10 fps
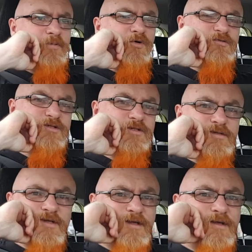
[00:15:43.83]
but
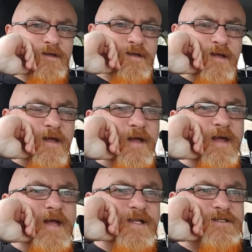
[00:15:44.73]

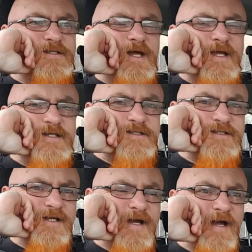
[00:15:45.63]
it's nice
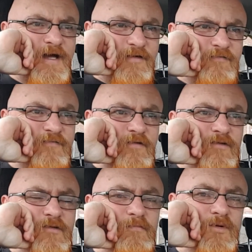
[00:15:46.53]
to have
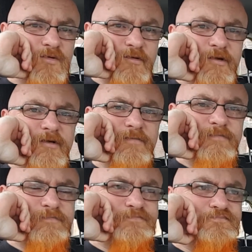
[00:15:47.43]
the book,
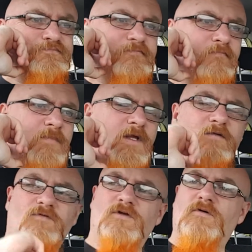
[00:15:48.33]

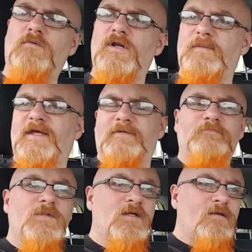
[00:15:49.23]
if you know what I mean.
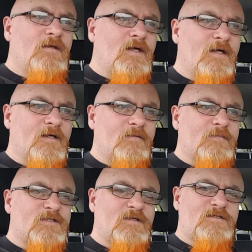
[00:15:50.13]

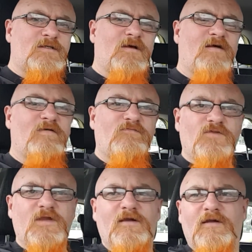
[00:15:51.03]
It's nice to have
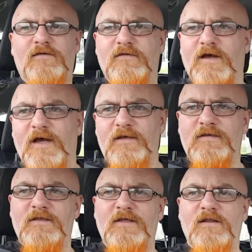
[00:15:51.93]
everything in a
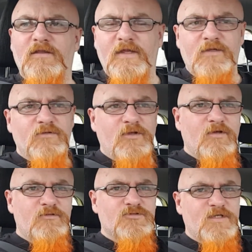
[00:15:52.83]
handy little thing that you
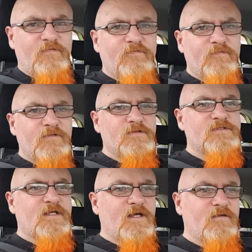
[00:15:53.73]
can just have at the
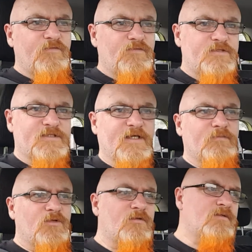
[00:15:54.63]
side of you on the
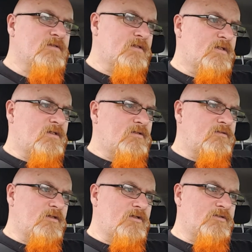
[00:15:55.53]
table,
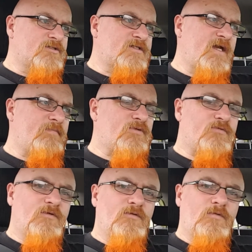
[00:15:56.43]
that you can skip
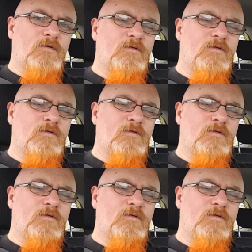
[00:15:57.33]
through